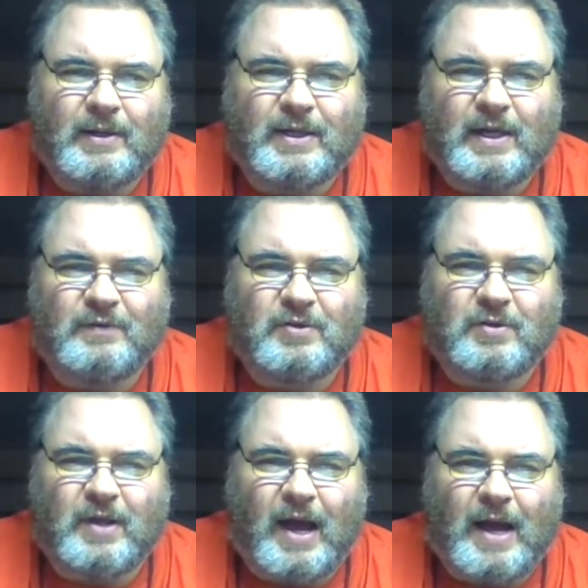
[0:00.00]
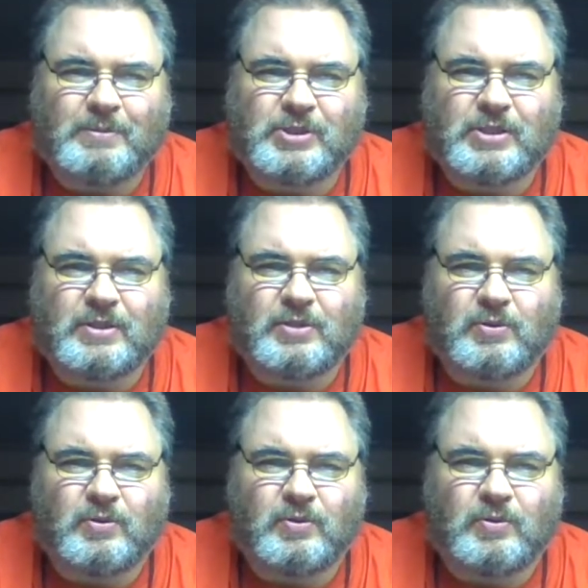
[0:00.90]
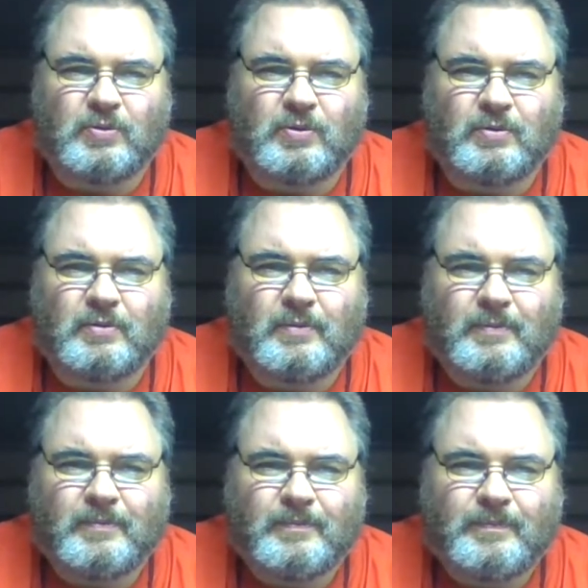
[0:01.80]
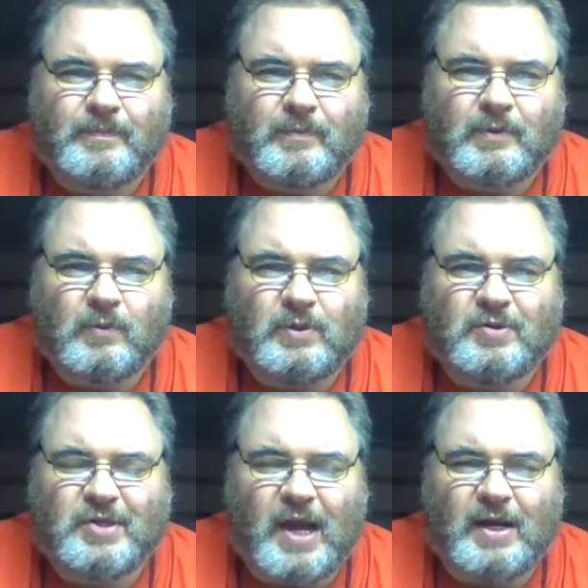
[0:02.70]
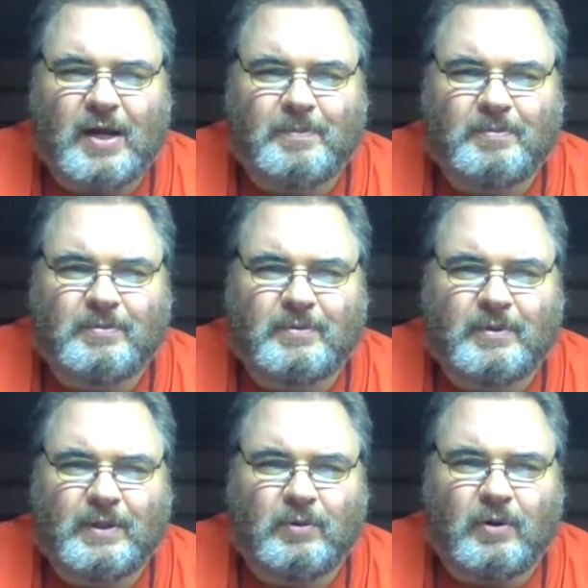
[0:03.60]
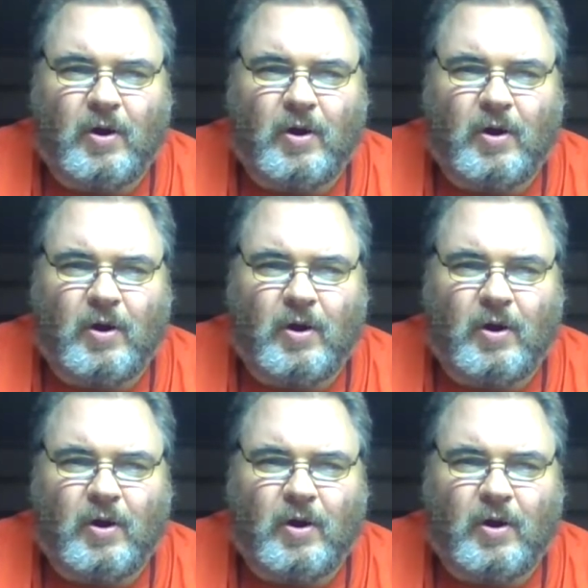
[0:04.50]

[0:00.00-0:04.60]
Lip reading: it gives you the option to, when you sign up, it will